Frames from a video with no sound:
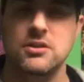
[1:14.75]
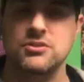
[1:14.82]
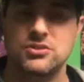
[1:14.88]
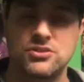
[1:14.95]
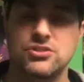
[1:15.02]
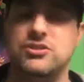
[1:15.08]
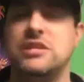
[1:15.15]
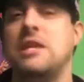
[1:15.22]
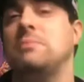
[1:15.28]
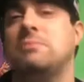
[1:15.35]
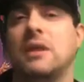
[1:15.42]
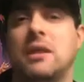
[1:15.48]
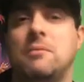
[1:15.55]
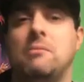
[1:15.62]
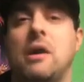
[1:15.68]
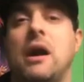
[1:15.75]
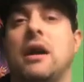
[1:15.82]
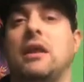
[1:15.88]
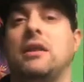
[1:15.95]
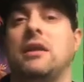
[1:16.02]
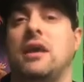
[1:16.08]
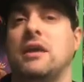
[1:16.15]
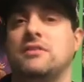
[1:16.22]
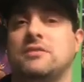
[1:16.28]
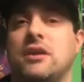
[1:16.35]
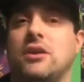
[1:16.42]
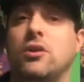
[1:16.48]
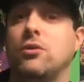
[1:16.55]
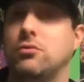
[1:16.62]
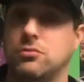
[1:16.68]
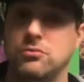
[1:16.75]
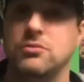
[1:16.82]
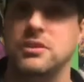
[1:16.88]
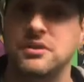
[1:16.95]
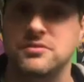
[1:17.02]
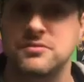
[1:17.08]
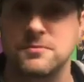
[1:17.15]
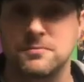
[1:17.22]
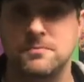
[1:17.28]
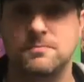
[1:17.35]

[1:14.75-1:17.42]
So just keep that in mind as I go through these.